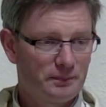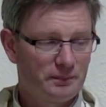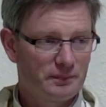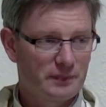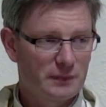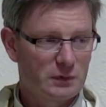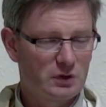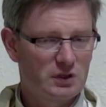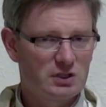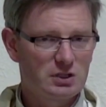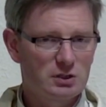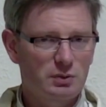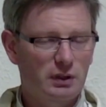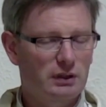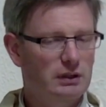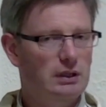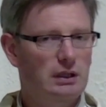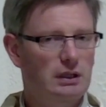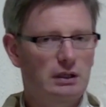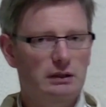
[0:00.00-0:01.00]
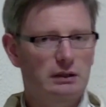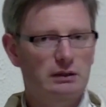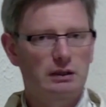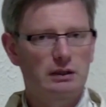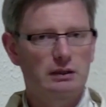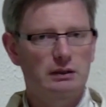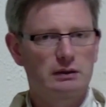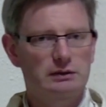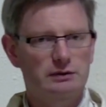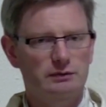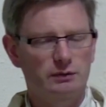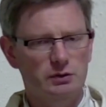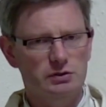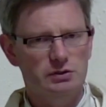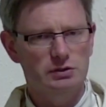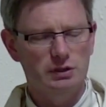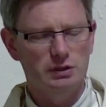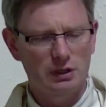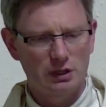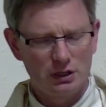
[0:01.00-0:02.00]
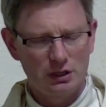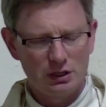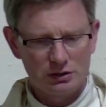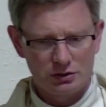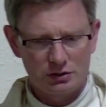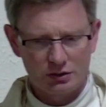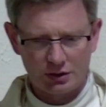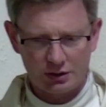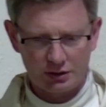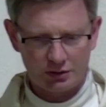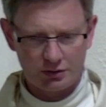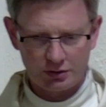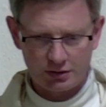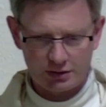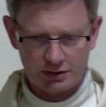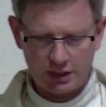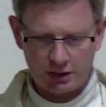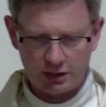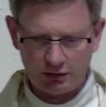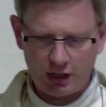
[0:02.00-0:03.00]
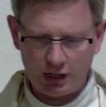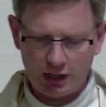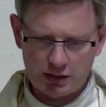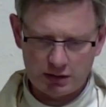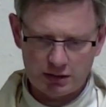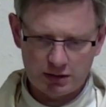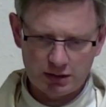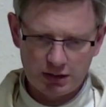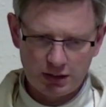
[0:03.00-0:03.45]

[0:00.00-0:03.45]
So, this is what the, the devotion to the, to the Sacred Heart